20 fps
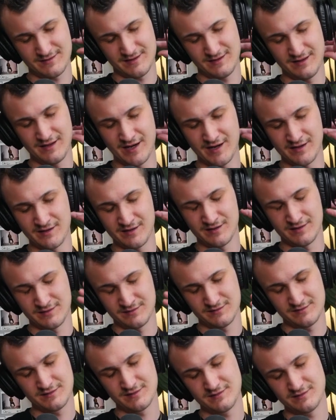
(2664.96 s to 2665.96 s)
a lot of
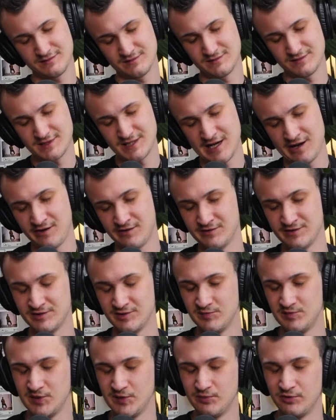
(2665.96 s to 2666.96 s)

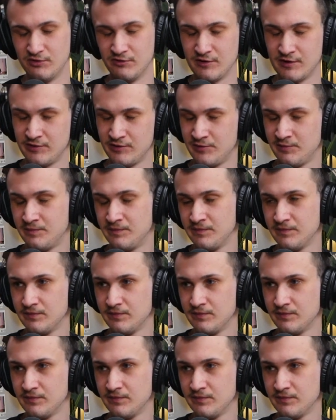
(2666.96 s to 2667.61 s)
talented people around him.